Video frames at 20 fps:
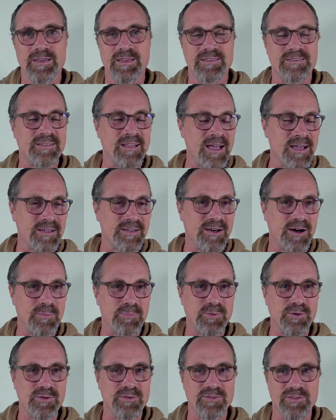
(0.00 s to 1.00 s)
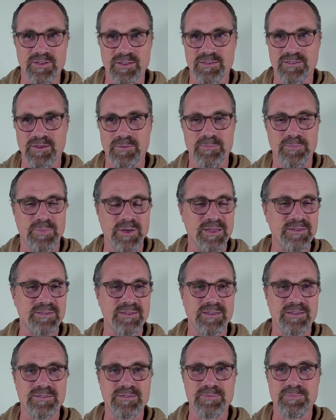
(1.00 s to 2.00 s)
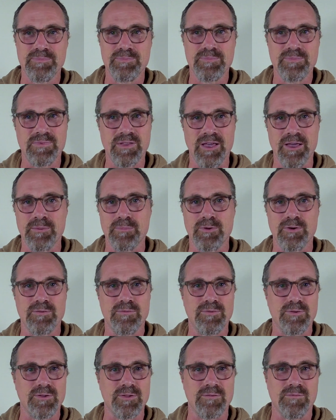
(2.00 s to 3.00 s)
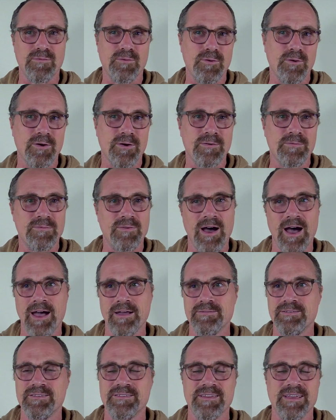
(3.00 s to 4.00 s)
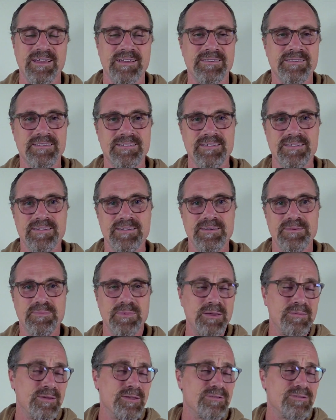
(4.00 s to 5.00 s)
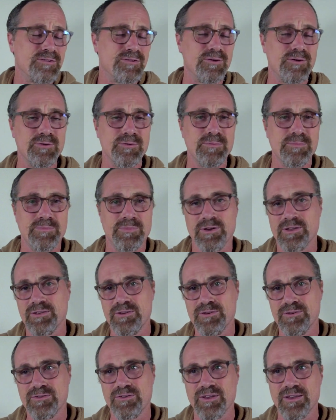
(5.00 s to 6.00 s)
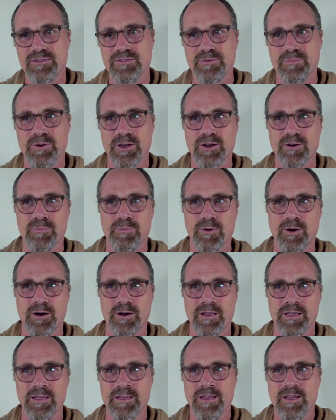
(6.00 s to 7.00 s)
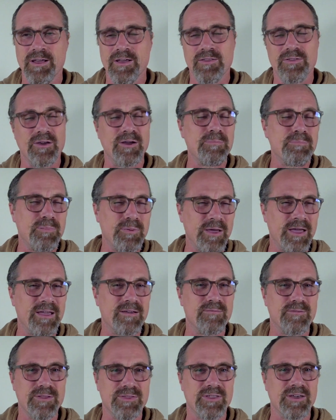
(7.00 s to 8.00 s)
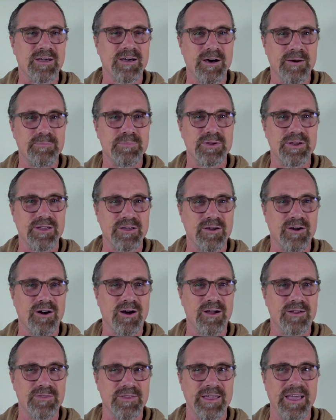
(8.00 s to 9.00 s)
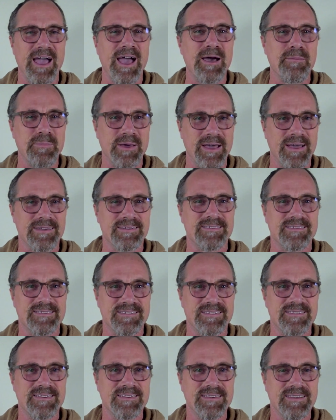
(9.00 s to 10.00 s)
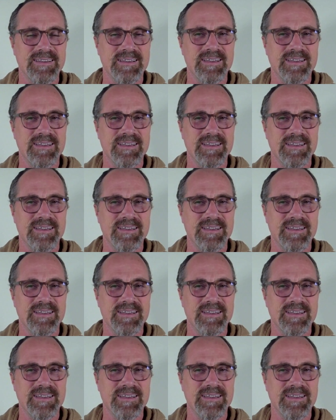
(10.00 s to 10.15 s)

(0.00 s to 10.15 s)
It's not couples. It's a business table full of 4, 5, 6. Maybe it's 2, but usually it's a bigger party. They're paying with the company card, the Amex.